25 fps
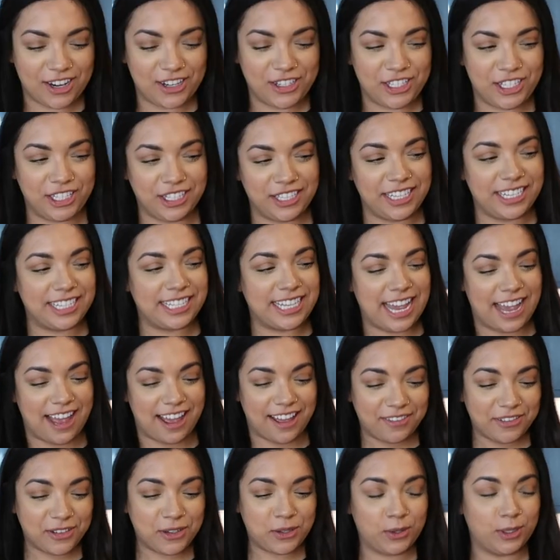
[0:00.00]
Our chilies
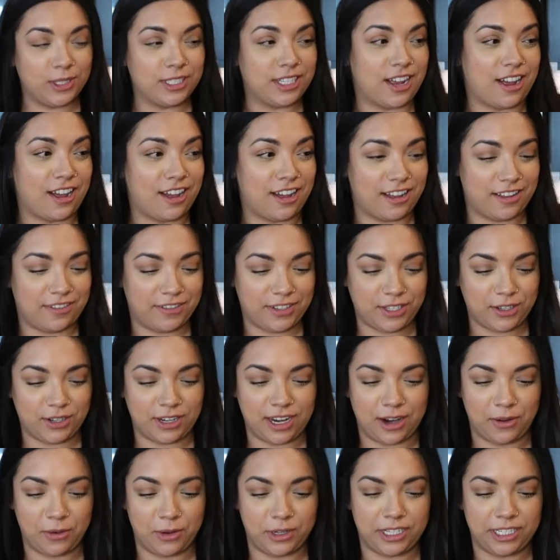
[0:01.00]
have cooled off, so
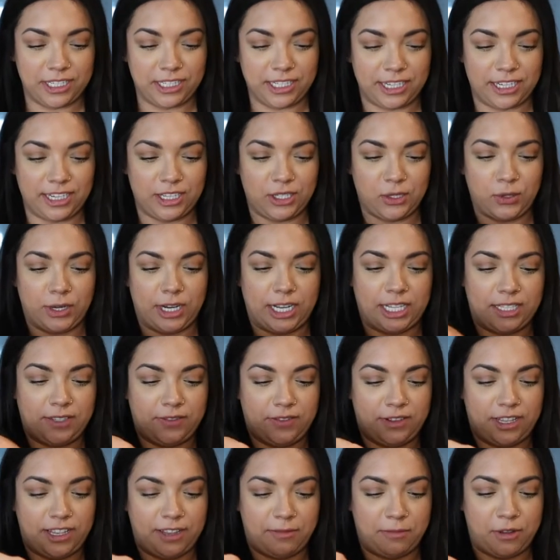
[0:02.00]
now we're just gonna
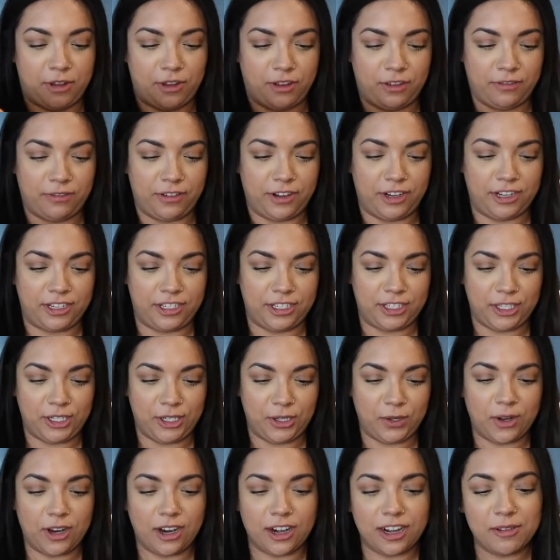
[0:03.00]
transfer them over
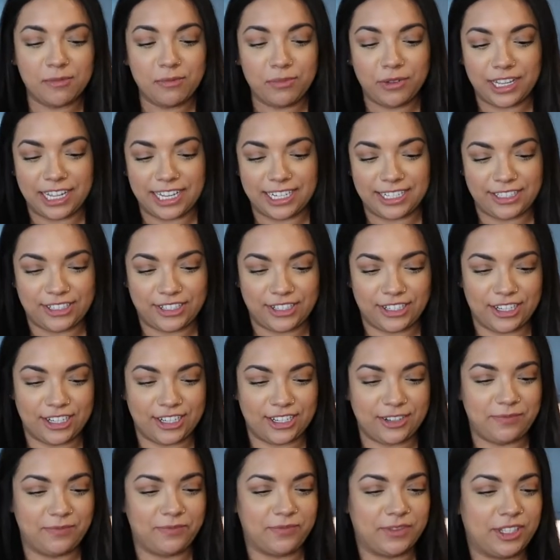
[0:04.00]
to our
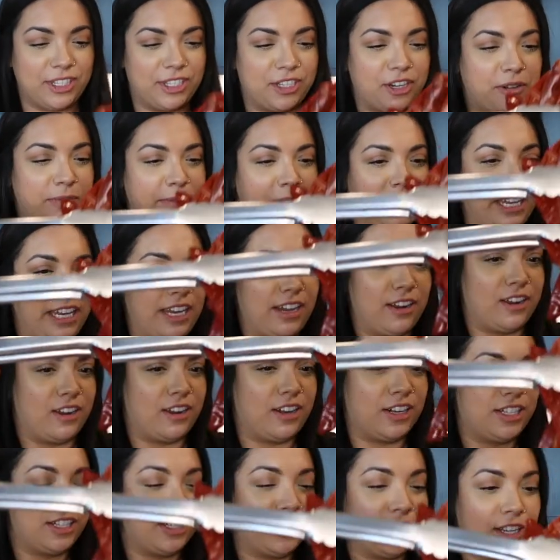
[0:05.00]
blender. Start making
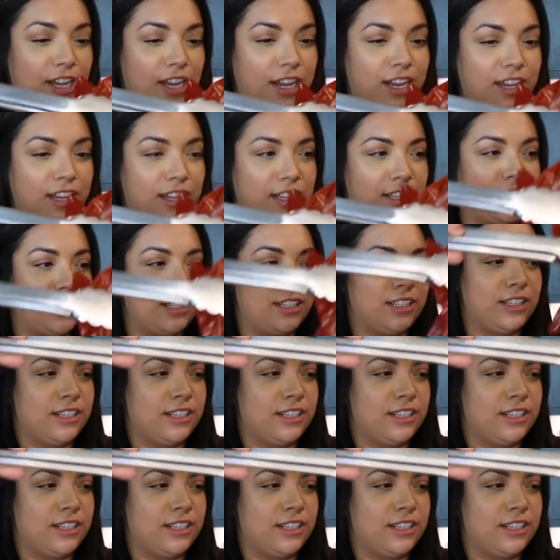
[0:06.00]
our sauce.